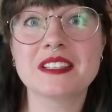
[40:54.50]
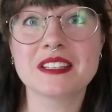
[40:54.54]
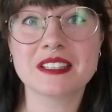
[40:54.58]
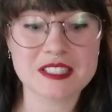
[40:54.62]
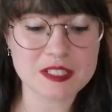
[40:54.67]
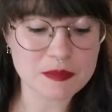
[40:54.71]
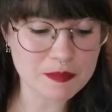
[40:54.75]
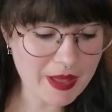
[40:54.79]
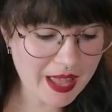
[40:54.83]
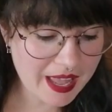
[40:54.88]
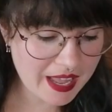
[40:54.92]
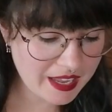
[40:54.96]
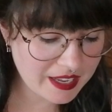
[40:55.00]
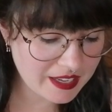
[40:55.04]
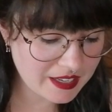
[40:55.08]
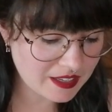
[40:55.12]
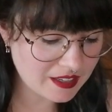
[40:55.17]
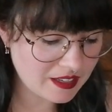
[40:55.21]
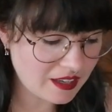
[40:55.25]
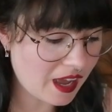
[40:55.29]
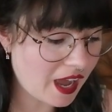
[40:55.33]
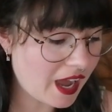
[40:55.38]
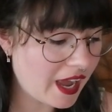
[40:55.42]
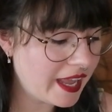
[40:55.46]
since May.
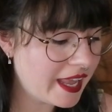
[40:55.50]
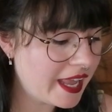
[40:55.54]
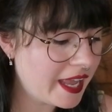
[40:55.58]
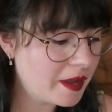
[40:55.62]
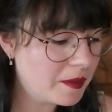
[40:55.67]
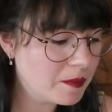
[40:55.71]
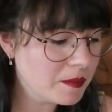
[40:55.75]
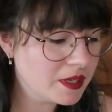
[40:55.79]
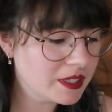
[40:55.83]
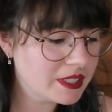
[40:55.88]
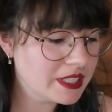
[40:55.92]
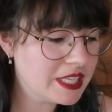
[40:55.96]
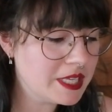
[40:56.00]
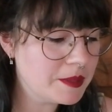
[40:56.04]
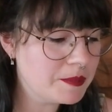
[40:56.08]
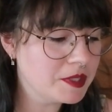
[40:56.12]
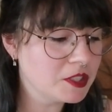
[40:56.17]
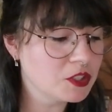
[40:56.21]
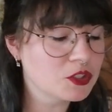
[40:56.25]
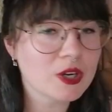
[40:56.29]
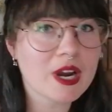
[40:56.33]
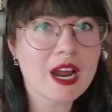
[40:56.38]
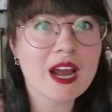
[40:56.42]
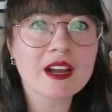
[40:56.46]
I am
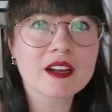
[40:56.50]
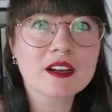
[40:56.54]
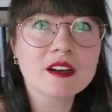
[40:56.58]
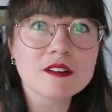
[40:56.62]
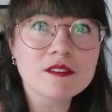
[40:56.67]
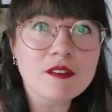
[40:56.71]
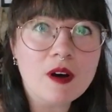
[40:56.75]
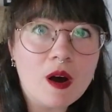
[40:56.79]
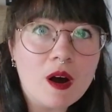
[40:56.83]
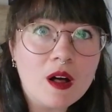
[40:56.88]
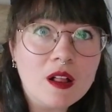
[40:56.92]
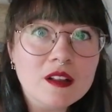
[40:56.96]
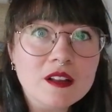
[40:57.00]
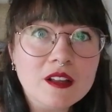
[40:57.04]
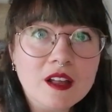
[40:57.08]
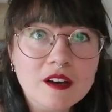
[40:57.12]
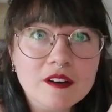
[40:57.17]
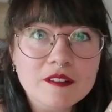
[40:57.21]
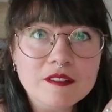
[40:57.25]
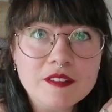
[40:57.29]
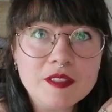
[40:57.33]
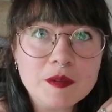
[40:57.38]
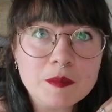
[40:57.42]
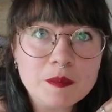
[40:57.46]
keeping track of all
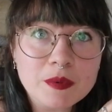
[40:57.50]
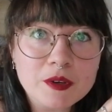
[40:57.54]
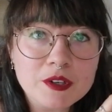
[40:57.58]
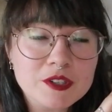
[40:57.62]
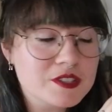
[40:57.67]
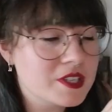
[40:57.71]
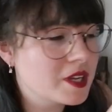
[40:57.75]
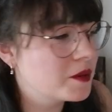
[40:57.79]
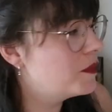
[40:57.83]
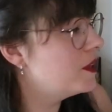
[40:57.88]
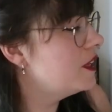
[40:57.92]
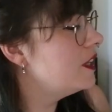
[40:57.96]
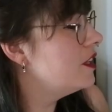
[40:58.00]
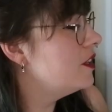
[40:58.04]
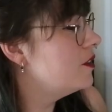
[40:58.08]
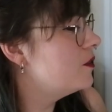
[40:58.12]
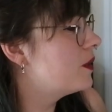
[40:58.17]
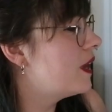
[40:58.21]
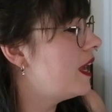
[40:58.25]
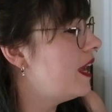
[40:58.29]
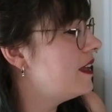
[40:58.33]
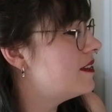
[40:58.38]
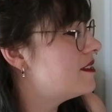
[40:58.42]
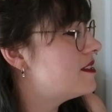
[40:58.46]
of the books I'm reading. You
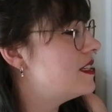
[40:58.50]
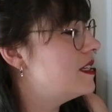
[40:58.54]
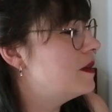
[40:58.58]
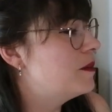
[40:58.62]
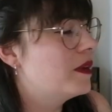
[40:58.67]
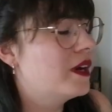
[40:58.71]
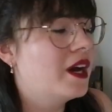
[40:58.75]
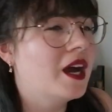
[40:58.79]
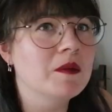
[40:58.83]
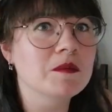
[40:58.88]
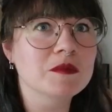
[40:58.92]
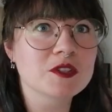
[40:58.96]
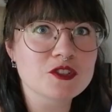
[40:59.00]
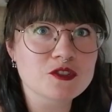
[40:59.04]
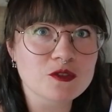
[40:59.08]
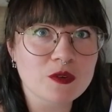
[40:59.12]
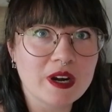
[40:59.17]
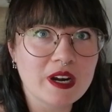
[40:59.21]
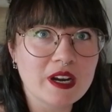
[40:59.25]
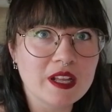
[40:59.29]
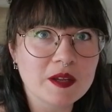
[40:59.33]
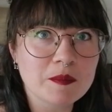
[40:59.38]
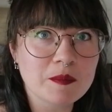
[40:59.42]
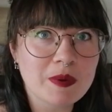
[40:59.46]
can't see, but I'm just
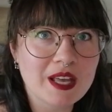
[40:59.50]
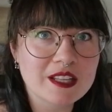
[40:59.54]
writing in